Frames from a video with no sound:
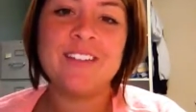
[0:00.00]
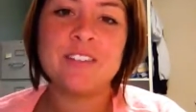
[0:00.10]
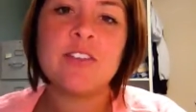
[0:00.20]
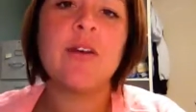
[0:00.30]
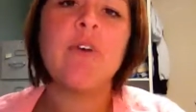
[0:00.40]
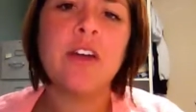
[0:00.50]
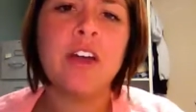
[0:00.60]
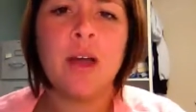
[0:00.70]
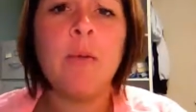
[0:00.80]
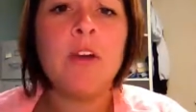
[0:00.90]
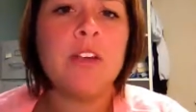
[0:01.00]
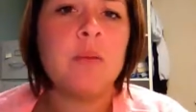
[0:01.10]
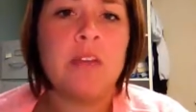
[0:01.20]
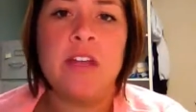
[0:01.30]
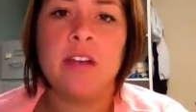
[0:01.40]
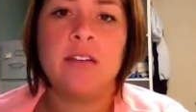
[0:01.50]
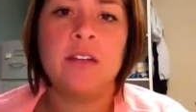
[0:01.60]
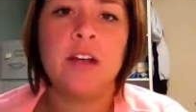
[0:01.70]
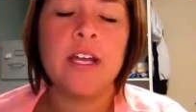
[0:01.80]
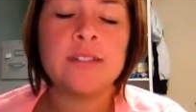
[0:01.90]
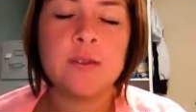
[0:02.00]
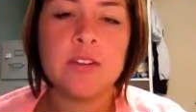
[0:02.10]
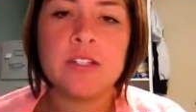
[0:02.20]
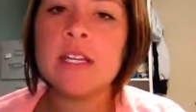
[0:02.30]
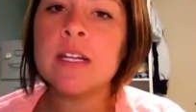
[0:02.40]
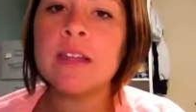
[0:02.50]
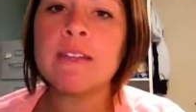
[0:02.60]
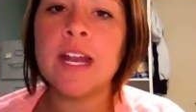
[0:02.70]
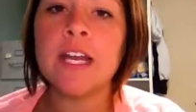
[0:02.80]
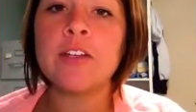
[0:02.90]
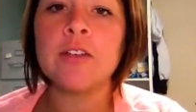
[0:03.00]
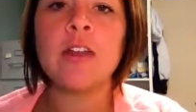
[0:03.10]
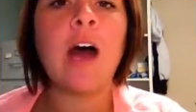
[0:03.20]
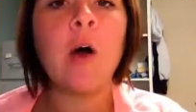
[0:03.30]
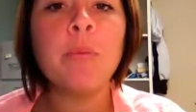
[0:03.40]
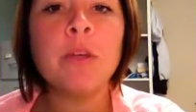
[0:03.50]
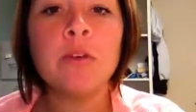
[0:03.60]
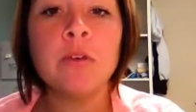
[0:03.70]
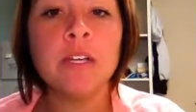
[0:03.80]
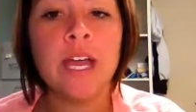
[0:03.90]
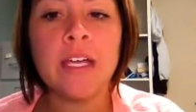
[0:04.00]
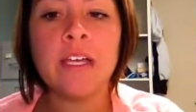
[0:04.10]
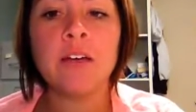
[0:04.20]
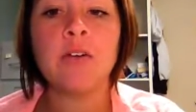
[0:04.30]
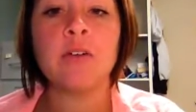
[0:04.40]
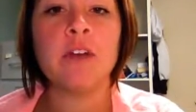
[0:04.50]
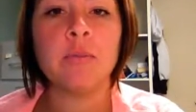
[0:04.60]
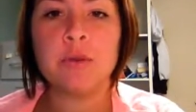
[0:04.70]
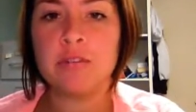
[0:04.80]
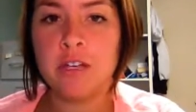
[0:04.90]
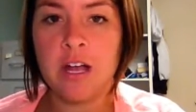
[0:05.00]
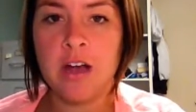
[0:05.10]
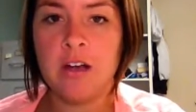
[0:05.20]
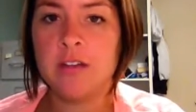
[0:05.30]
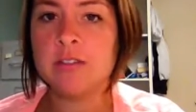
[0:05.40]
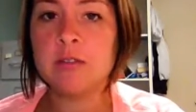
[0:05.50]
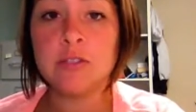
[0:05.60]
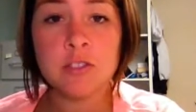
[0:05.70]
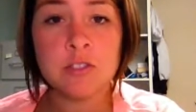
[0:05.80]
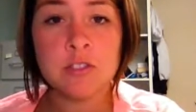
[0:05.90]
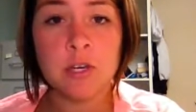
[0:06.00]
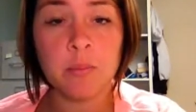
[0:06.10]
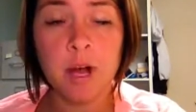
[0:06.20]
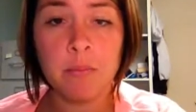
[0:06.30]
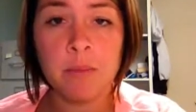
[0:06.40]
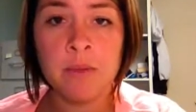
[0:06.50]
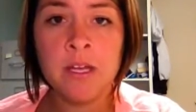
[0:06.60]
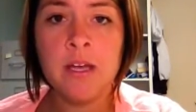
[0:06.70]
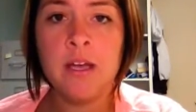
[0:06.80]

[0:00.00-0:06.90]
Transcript: So I want you to be here, all right? And so if there's anything that I can do to help you get here or help you figure out a solution to your problem,